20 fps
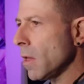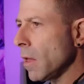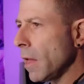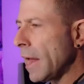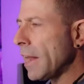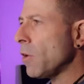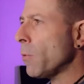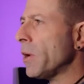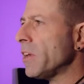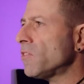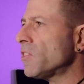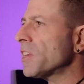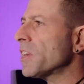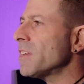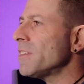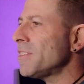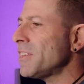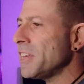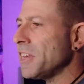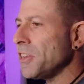Anyways, it
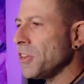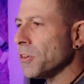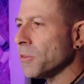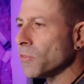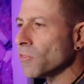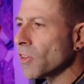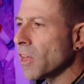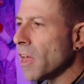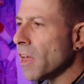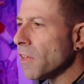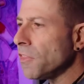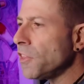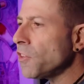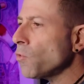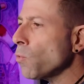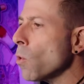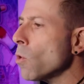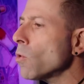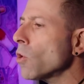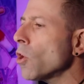continues. This
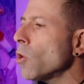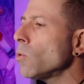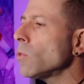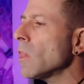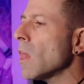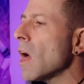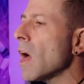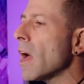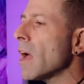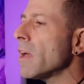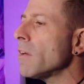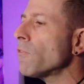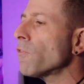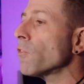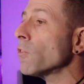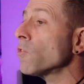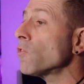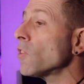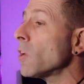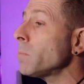won't go live for
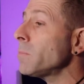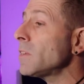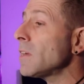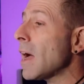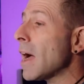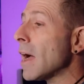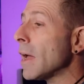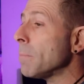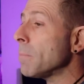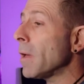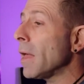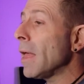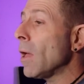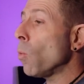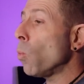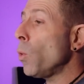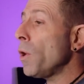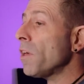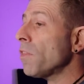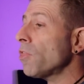some time,
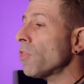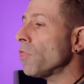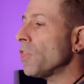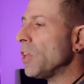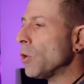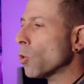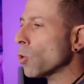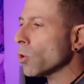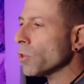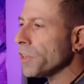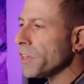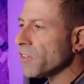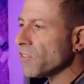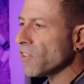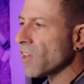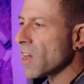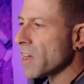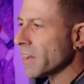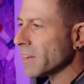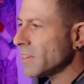with the earliest
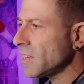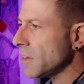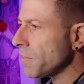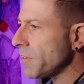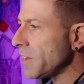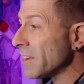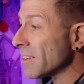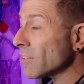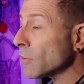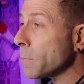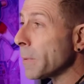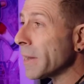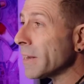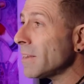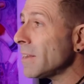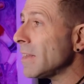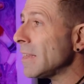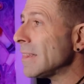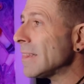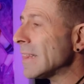connectivity
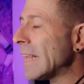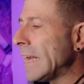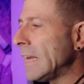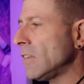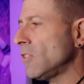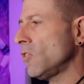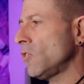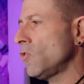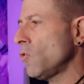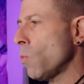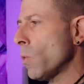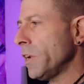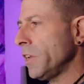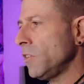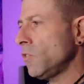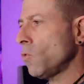expected in late twenty